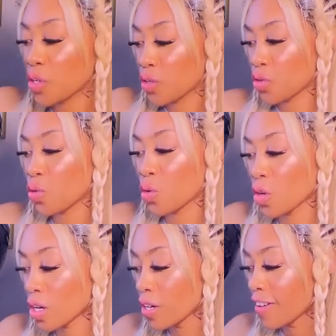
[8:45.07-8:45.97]

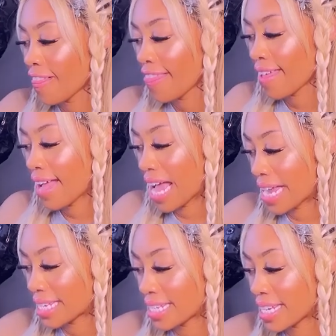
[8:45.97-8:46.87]
your
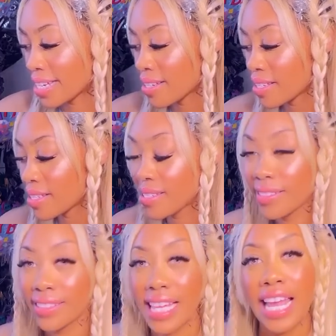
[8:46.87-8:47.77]
ideas
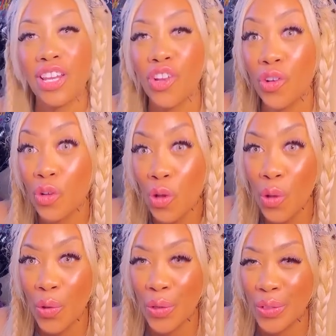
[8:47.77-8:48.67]
and your
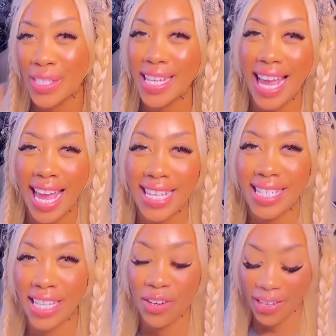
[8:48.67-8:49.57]
goals a
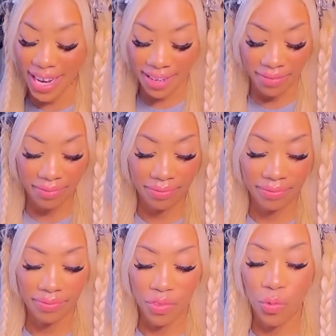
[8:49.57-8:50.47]
secret.
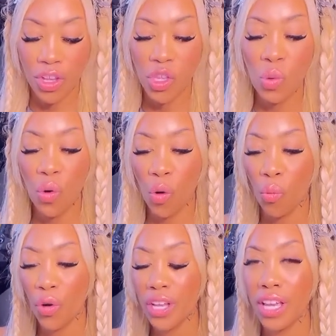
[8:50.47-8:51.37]
What you are
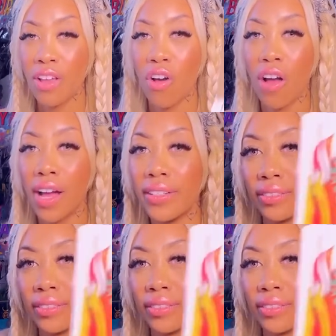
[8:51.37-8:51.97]
working on.